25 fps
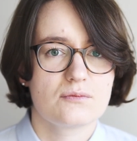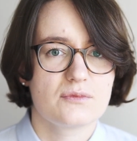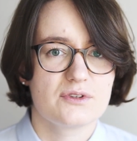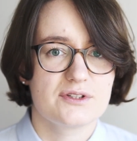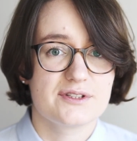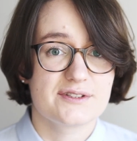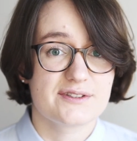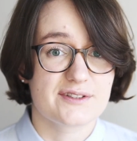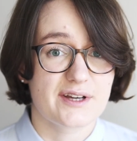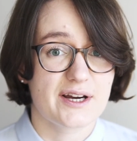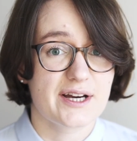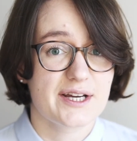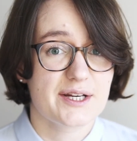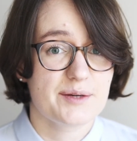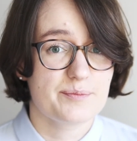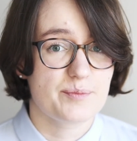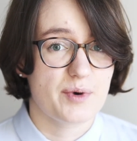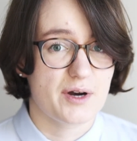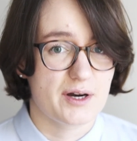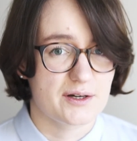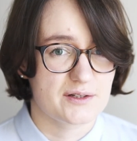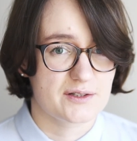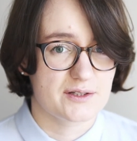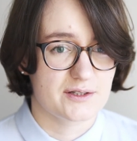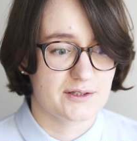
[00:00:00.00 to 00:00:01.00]
design
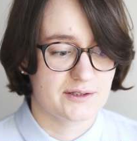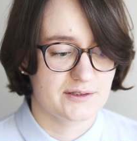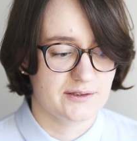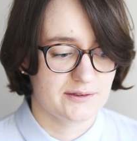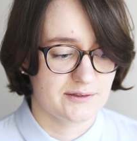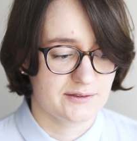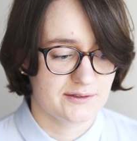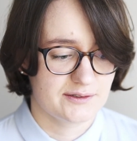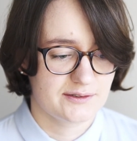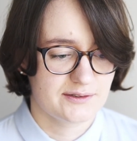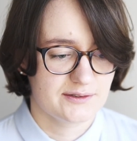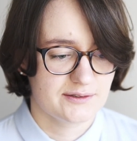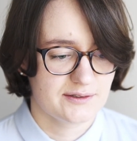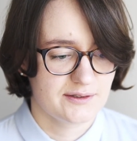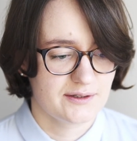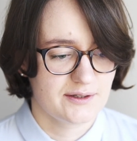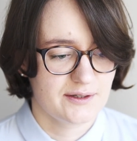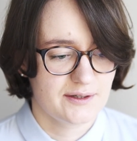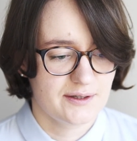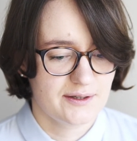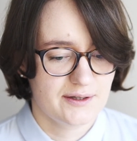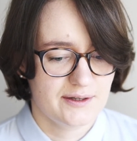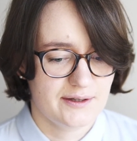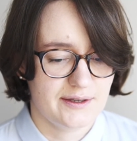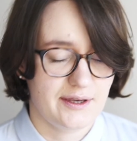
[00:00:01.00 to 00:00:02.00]
patterns,
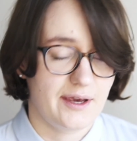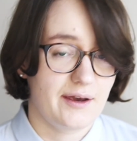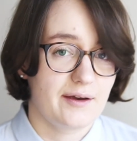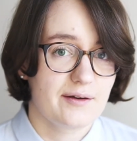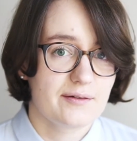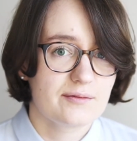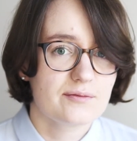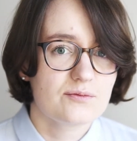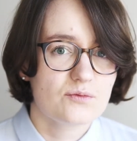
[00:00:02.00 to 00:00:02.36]
yeah.